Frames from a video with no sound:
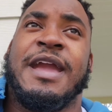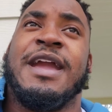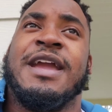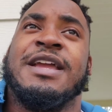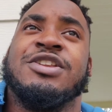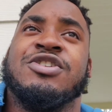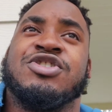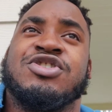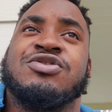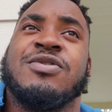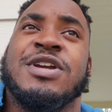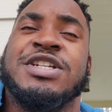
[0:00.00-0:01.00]
and your
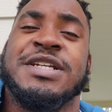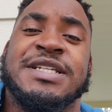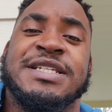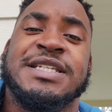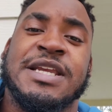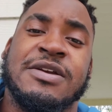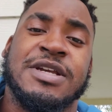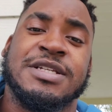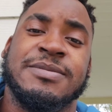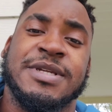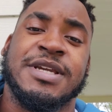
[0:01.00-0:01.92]
stretching serious,